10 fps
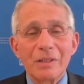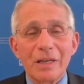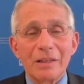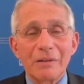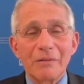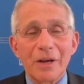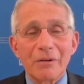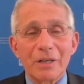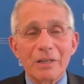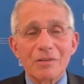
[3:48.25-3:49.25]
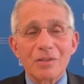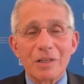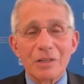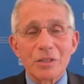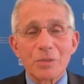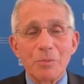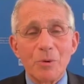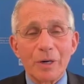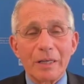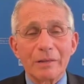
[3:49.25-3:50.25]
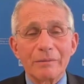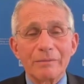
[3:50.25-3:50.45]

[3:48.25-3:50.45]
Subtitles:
and the variants it is spawning,